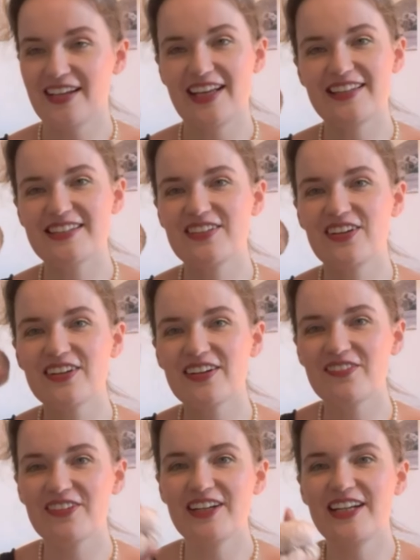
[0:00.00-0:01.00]
It's not
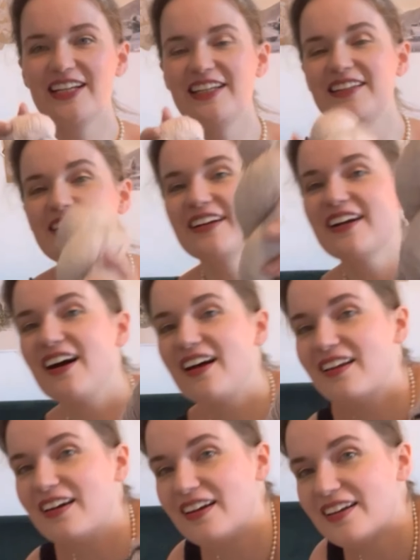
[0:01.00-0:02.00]
really the
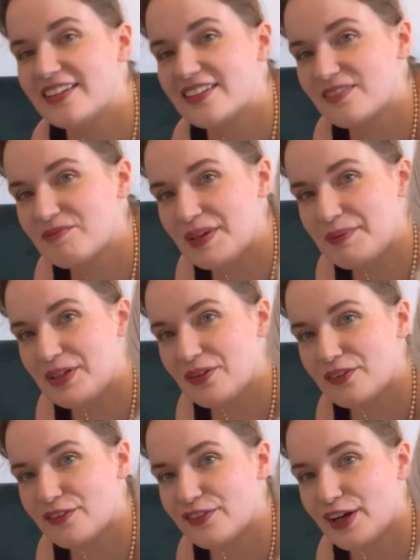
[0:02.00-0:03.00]
color, it's maybe
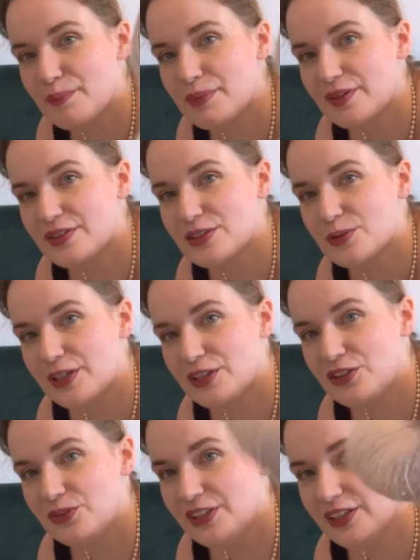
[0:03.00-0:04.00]
not the vibe because it's
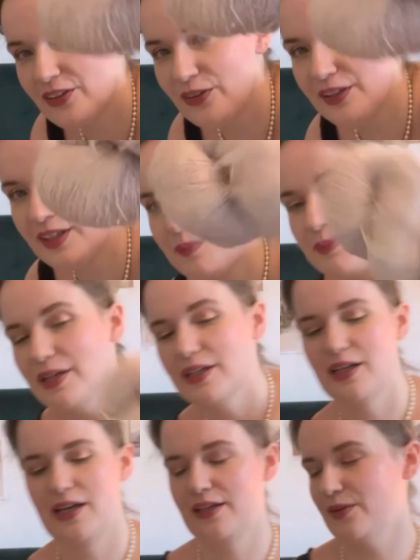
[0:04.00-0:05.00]
quite unicorny,
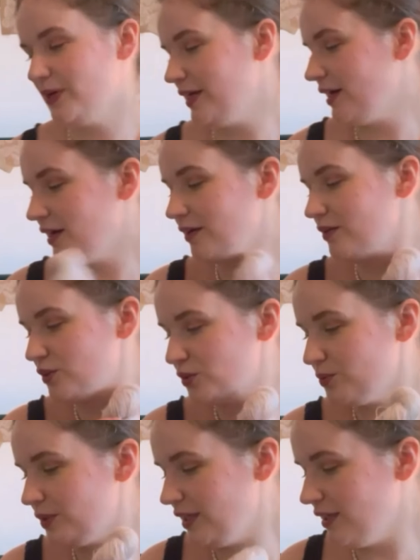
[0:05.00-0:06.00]
but anyway, I
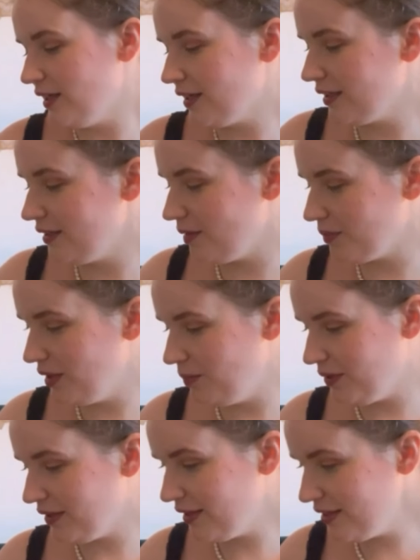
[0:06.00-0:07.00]
do really like it. I'm
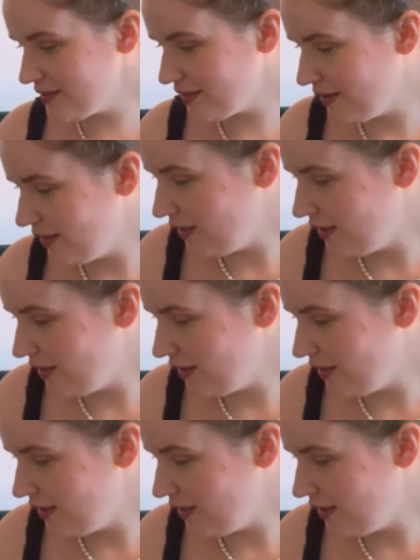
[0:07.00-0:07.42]
keeping this.